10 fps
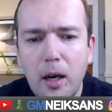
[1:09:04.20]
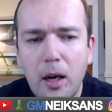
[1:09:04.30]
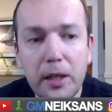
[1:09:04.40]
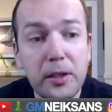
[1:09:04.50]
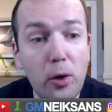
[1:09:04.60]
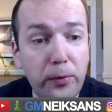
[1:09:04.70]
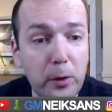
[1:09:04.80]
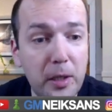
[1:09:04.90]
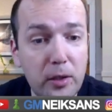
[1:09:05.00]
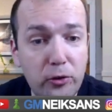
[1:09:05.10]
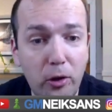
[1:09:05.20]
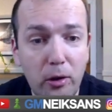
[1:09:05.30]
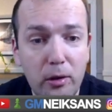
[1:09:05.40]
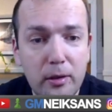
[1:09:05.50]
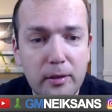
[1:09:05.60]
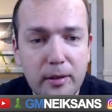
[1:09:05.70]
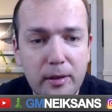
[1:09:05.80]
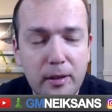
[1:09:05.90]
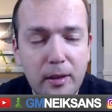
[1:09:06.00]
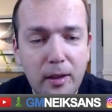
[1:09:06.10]
and he offered me a draw.
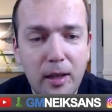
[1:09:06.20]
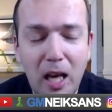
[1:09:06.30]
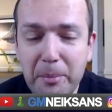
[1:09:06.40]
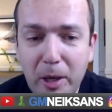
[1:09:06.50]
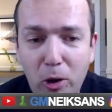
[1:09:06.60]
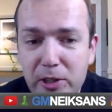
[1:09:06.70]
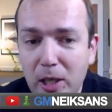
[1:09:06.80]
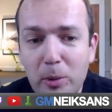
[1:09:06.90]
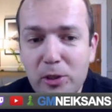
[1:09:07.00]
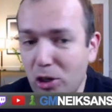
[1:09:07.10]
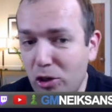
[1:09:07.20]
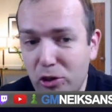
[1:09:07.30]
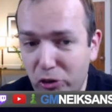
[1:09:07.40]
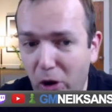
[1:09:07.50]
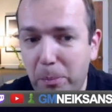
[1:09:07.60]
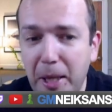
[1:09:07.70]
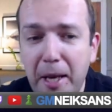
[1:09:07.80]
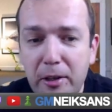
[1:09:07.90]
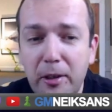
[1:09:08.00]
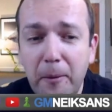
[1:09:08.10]
And because he was such a strong
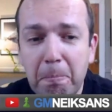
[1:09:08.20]
player,